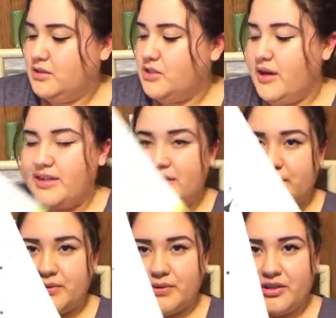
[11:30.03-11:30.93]
So I thought
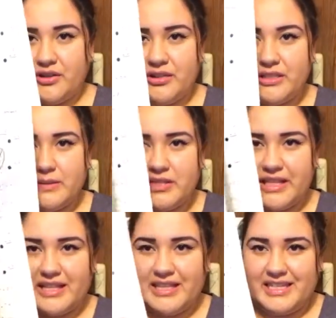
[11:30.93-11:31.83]
that was really cute, especially
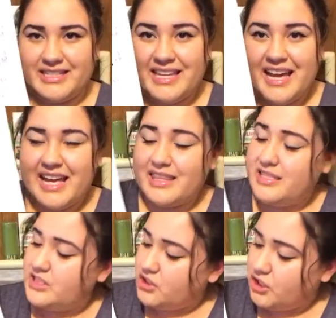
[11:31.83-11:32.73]
like this.
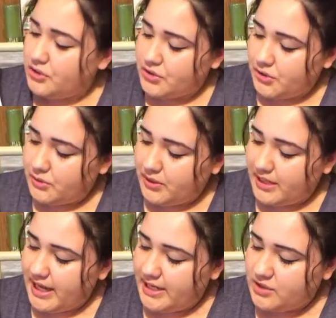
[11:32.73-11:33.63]
This is cute, so
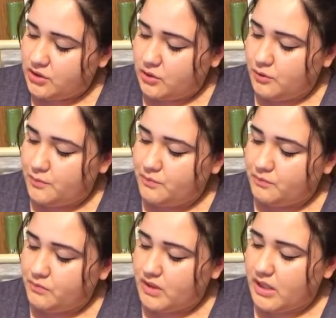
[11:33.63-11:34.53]
he has to
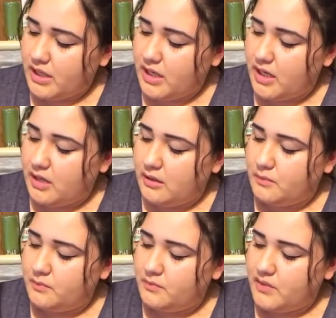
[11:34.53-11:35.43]

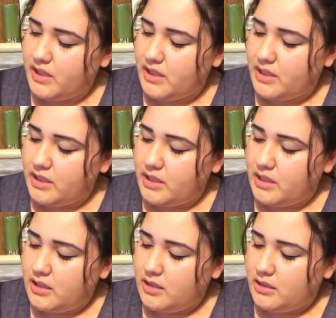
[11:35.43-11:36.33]

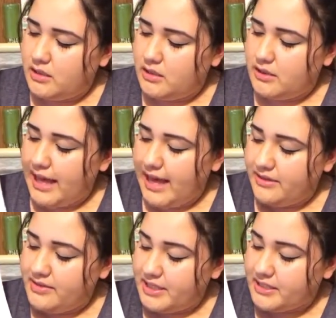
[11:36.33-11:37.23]

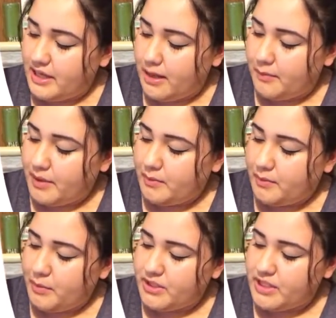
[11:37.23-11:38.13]
add this up,
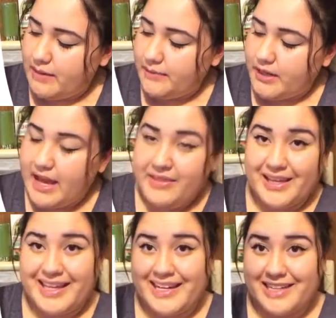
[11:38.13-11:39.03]
put the number, and
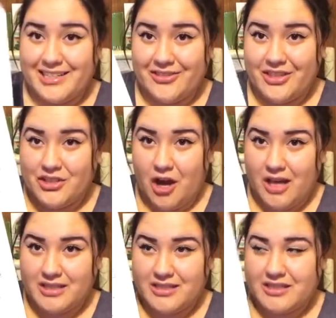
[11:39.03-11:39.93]
then connect the
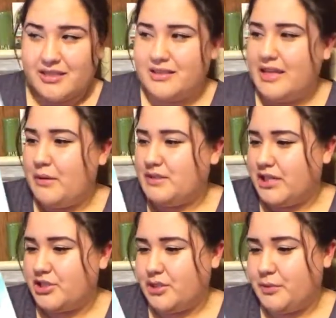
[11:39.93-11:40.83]
dots. That was
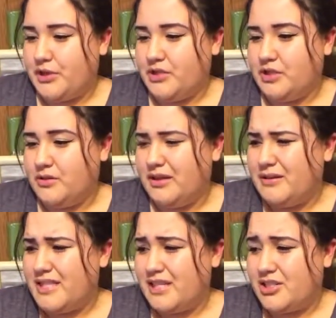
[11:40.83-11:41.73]
actually pretty cute. That
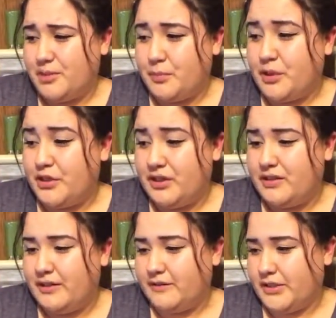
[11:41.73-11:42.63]
was actually pretty
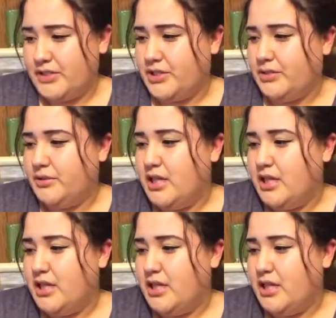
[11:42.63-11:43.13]
clever too.